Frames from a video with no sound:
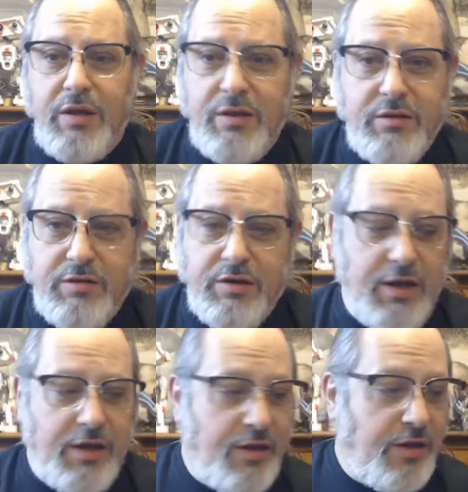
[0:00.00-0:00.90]
look,
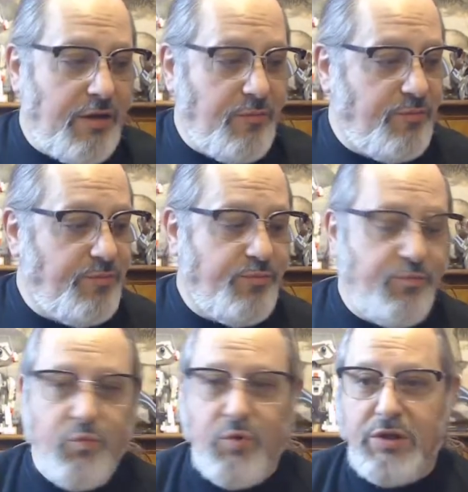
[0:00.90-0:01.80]
I'm
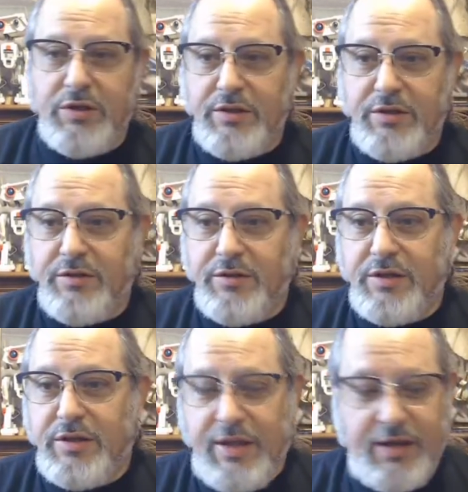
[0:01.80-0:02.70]
willing
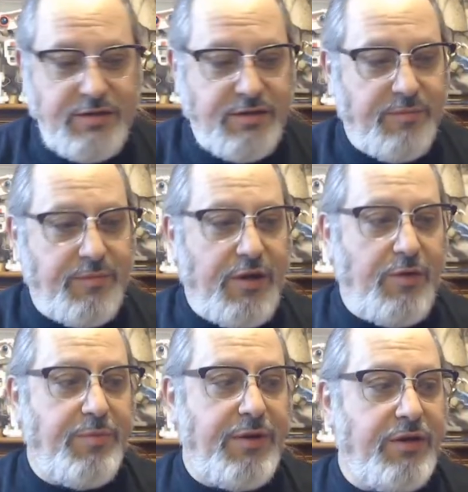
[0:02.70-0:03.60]
to take some
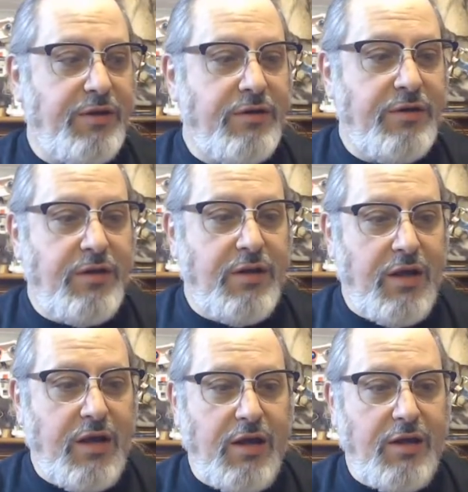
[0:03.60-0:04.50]
help here.
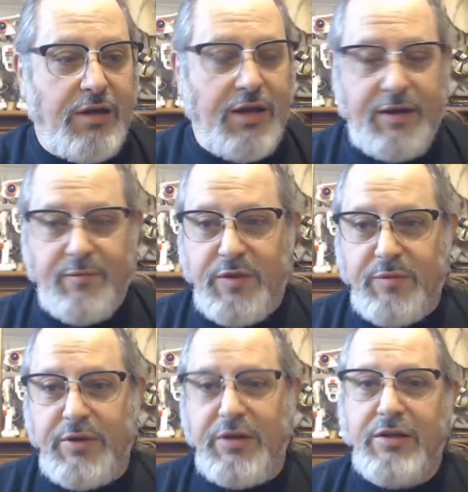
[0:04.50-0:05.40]
I am
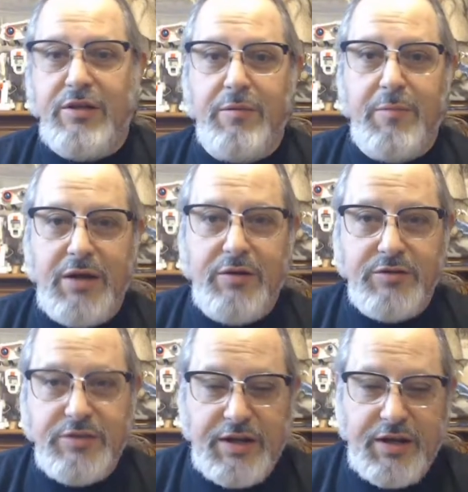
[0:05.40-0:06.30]
limited to the
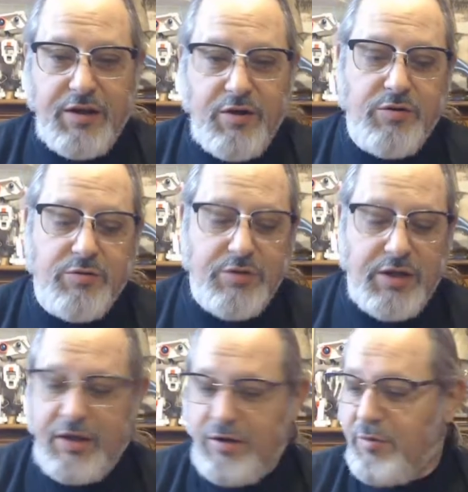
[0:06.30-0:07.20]
models that I own
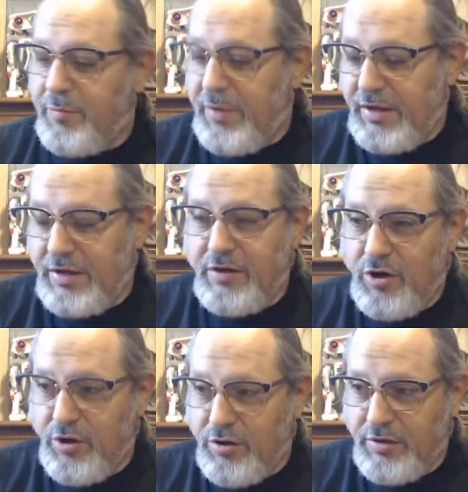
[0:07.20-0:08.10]
and are painted
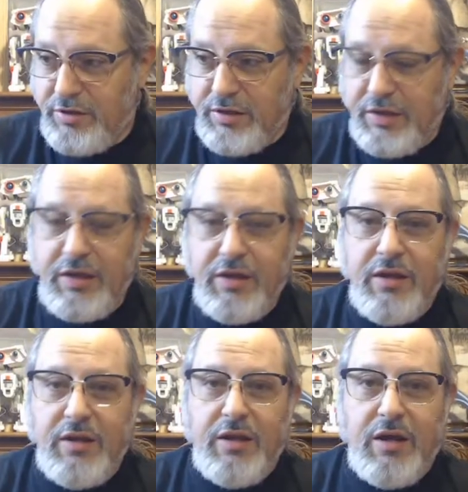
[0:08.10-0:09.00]
currently.
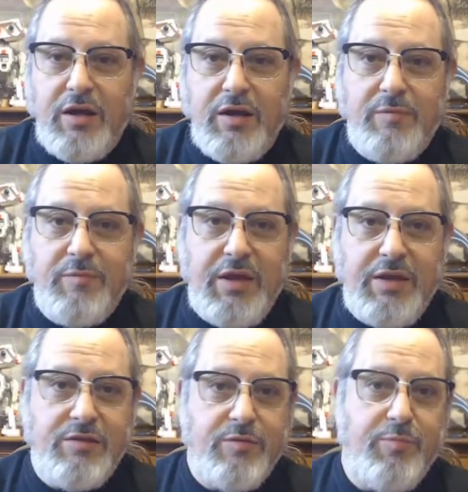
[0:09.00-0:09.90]
As the